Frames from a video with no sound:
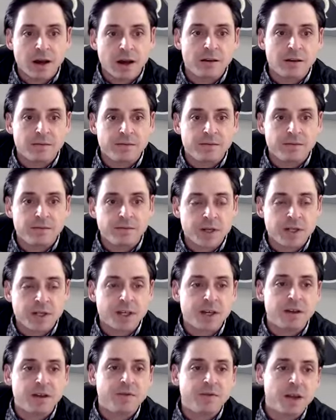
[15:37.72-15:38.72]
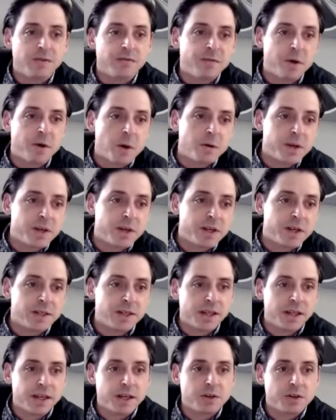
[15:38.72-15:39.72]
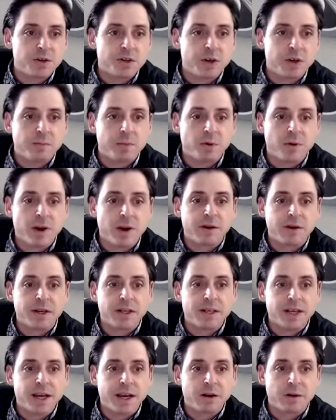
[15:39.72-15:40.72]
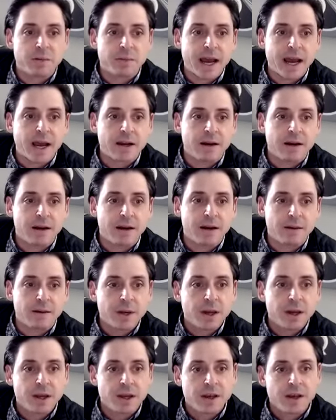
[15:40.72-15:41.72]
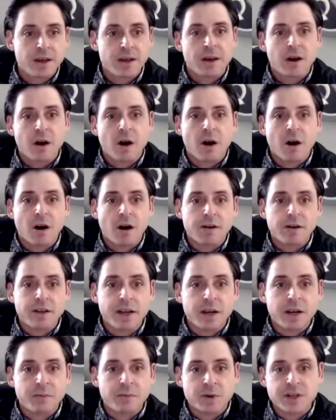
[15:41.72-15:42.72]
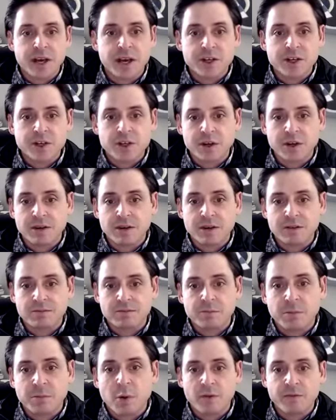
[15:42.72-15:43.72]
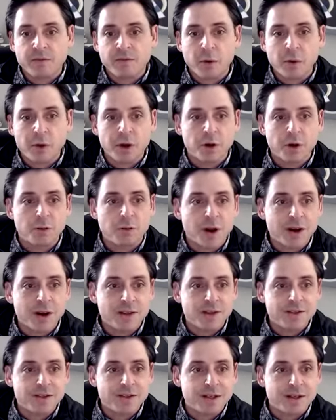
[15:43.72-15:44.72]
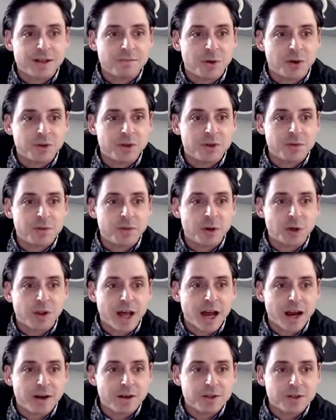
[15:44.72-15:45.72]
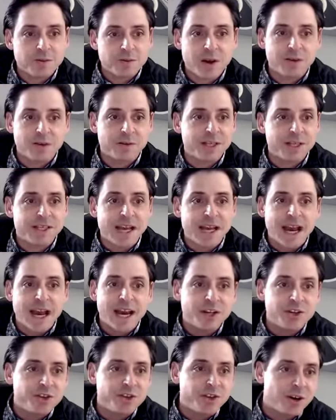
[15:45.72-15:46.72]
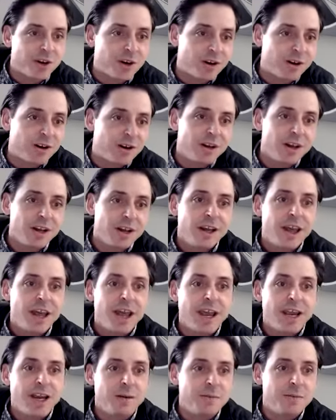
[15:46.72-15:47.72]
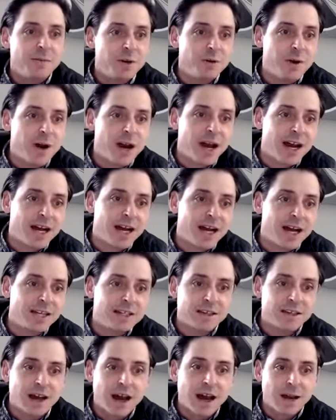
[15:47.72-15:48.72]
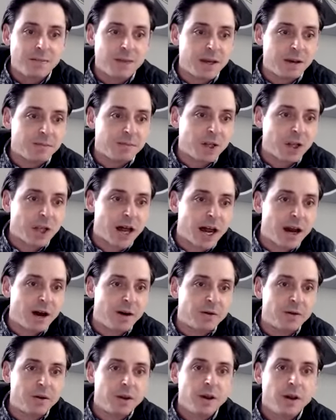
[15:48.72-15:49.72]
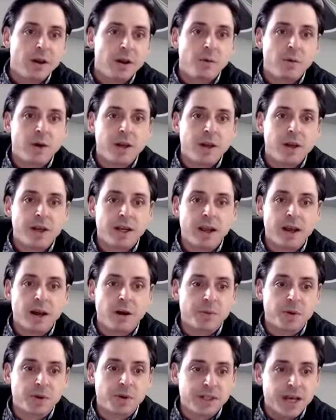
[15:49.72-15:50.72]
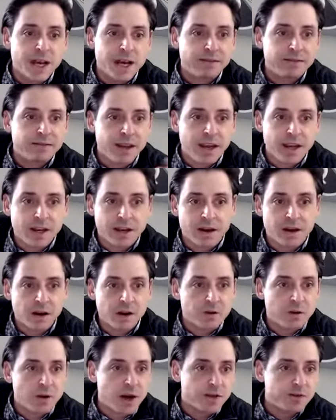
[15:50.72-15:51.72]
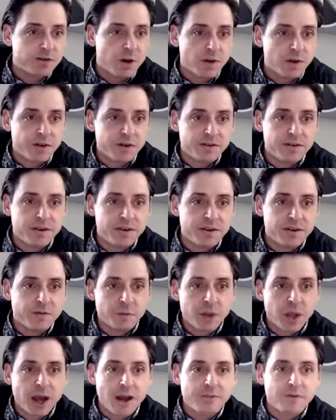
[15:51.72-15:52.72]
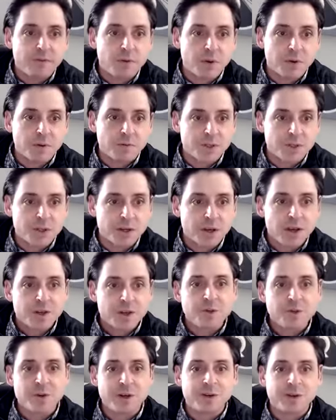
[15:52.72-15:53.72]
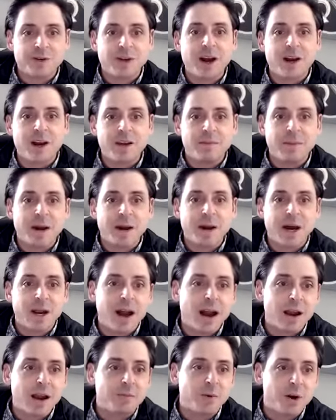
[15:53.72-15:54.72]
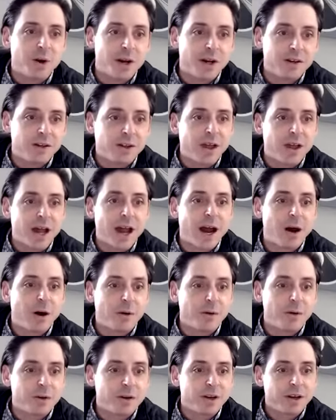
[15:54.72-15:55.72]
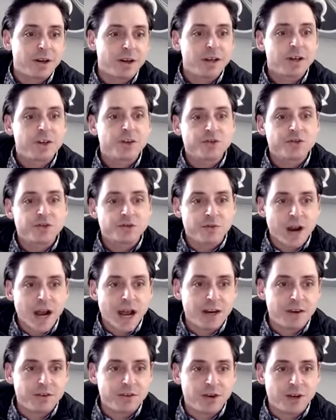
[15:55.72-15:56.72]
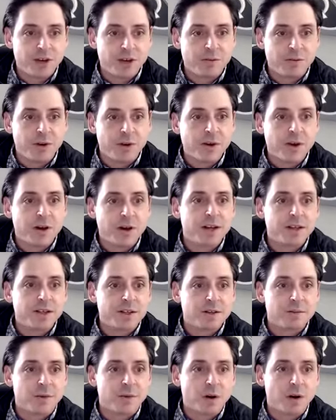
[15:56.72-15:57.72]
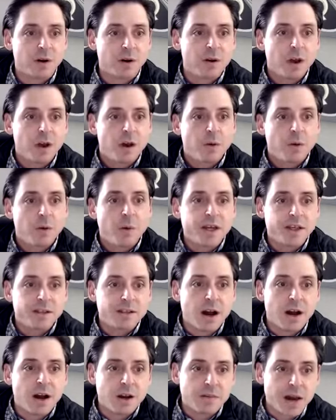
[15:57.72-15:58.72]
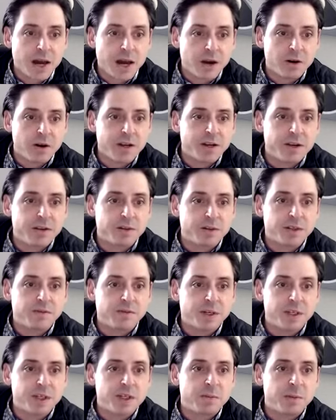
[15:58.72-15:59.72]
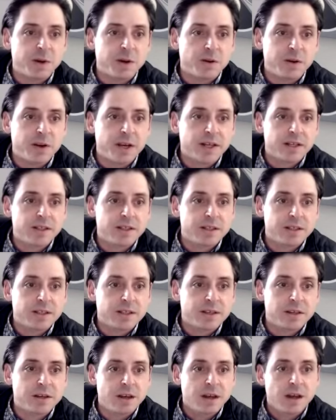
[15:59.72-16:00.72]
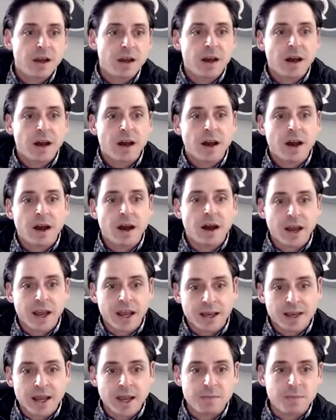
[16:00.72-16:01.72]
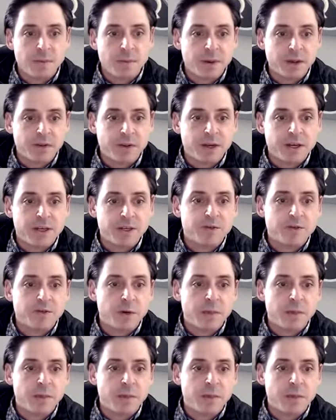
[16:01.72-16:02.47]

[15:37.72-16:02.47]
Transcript: very significant focus and leadership around container backup. Our data protection portfolio runs in multiple clouds, whether it's Azure, AWS, IBM Cloud. We can help protect data across all these different platforms. So when you're talking about a hybrid cloud strategy with a customer, we can talk about our years of experience and capabilities for